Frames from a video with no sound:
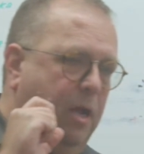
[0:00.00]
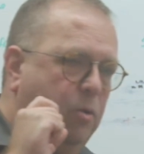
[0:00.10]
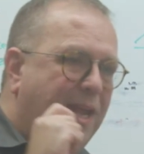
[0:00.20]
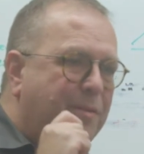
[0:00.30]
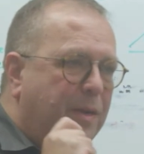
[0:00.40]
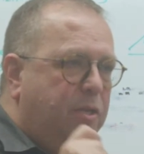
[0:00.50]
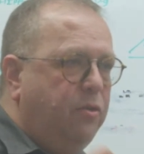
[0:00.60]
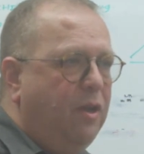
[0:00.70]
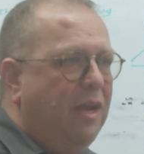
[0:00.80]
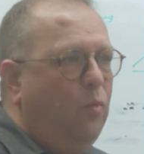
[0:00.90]
Now that
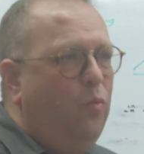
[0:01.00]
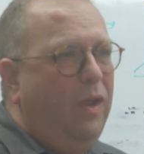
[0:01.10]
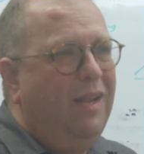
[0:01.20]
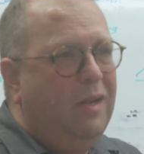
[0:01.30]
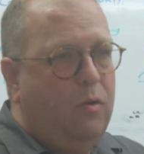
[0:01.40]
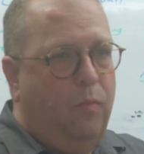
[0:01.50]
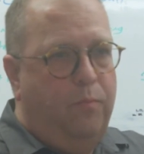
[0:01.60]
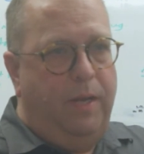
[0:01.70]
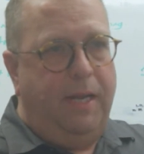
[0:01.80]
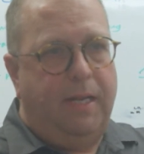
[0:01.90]
material will
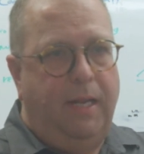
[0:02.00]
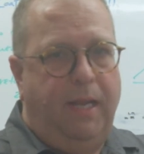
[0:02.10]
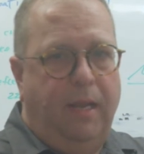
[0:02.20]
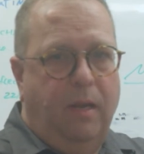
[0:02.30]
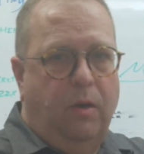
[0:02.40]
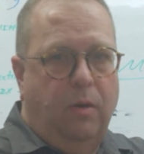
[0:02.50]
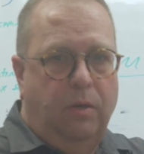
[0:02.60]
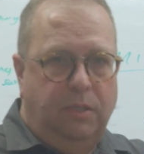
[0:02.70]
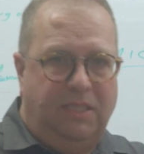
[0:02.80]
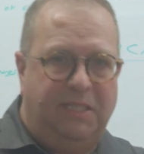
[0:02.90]
completely
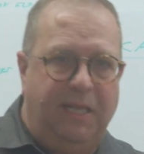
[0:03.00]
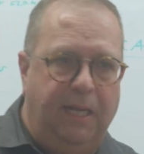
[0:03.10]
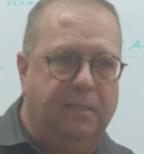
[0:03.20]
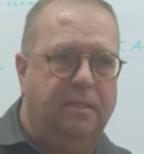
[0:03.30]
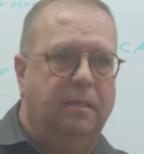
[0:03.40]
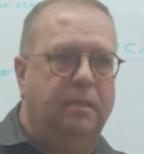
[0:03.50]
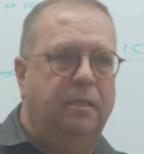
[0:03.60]
seal